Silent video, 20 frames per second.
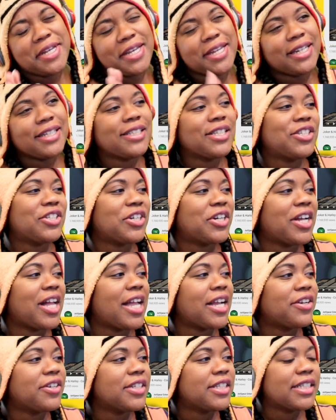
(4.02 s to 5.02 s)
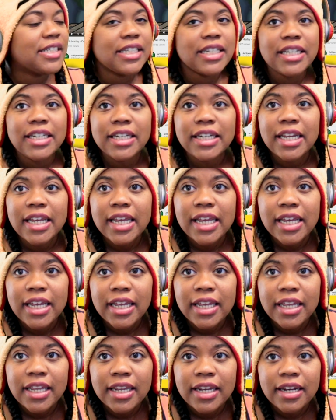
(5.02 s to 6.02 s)
ladies, it's your girl AyChristene,
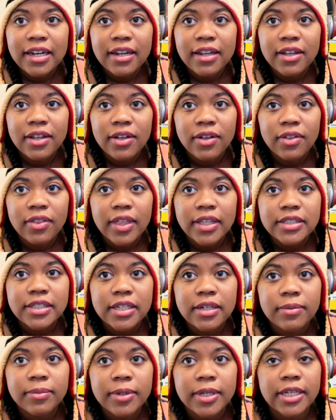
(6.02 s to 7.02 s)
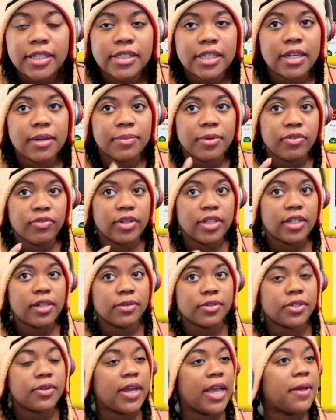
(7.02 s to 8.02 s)
and oh, that's gonna be, it's gonna be really
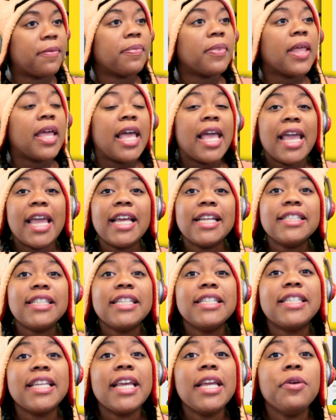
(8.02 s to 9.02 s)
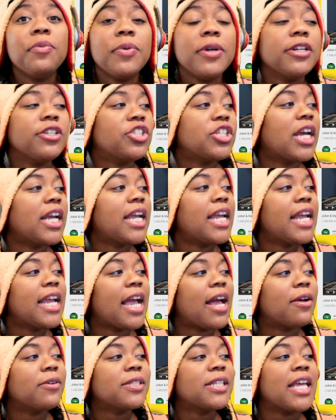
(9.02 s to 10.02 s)
close. Okay, and today we're
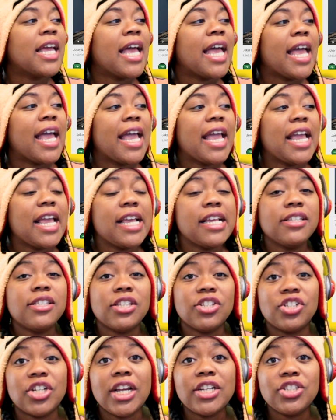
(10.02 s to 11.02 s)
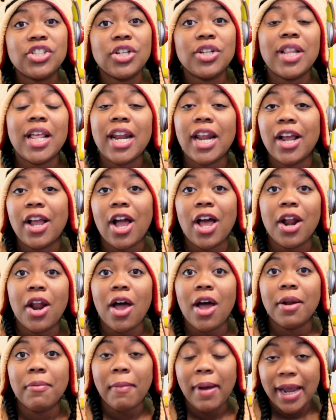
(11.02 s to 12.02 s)
checking out a suggestion that I
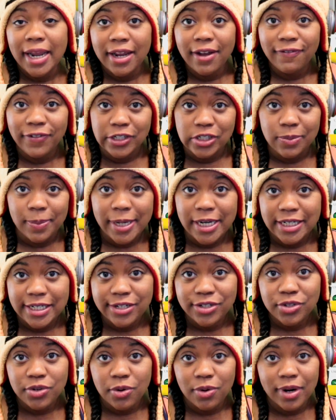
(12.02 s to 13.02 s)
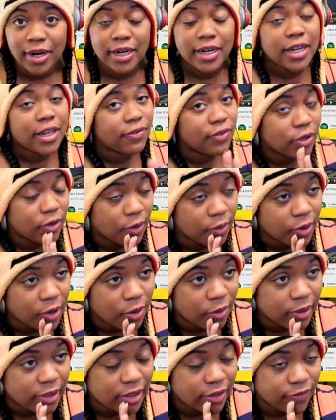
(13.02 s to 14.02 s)
got on my official buddy Discord. If you don't
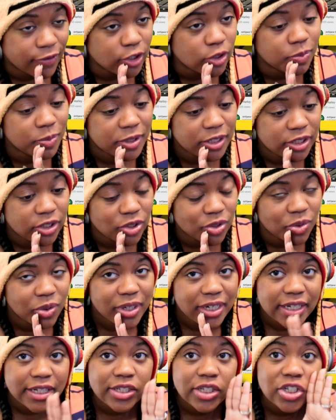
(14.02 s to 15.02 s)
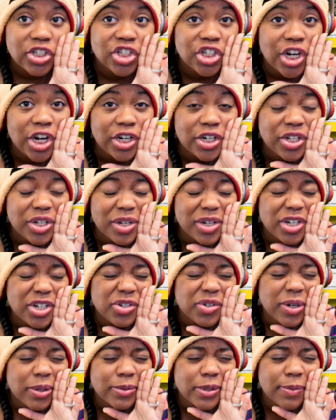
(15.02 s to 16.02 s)
know what the official buddy Discord is, check the
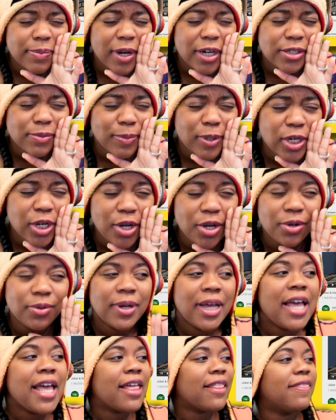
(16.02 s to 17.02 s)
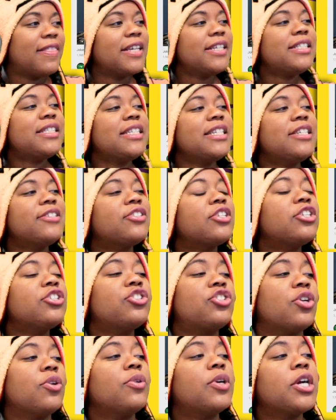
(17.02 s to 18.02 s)
description box below. This is
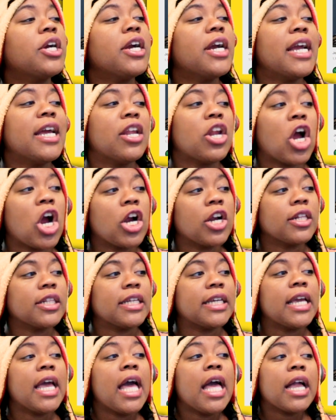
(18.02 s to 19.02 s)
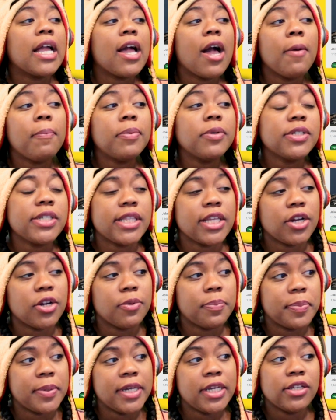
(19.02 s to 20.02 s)
Joker and Harley, Couples
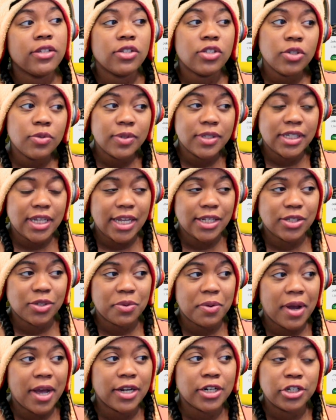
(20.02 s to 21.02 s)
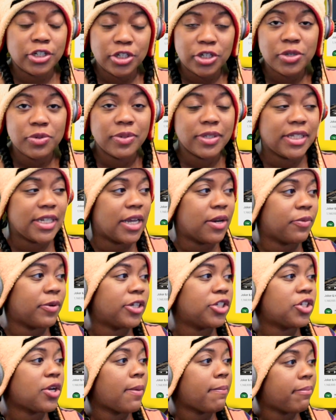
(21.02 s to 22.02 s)
Therapy, Suicide Squad, Tune
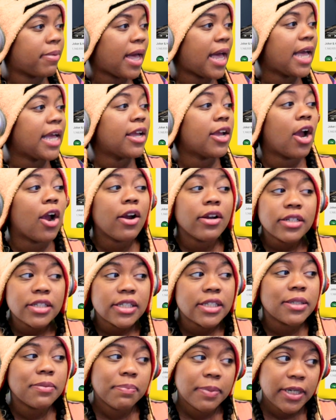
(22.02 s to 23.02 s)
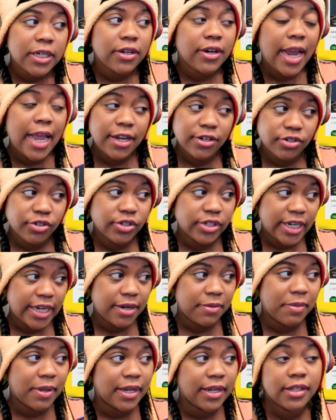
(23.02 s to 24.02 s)
Sandwich by ArtSpear
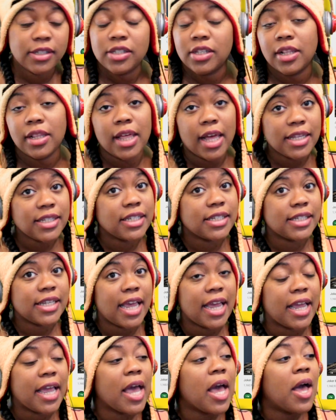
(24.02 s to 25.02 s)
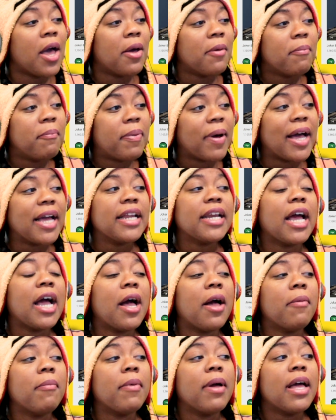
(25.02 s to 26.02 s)
Entertainment. It's a lot to say, but
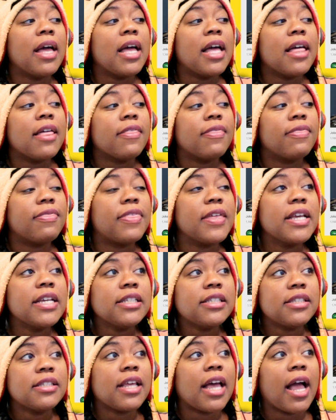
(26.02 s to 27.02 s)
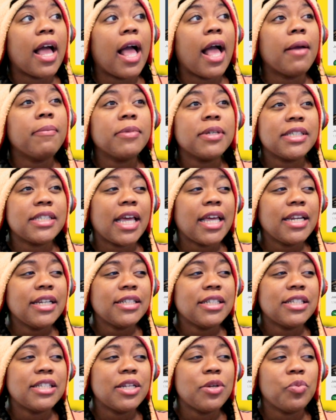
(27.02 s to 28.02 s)
I'm
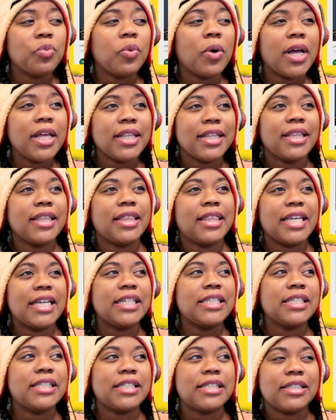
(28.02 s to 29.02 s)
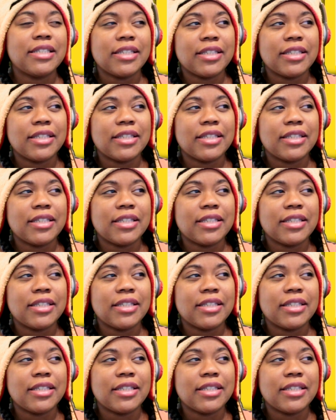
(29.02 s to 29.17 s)
excited to see what this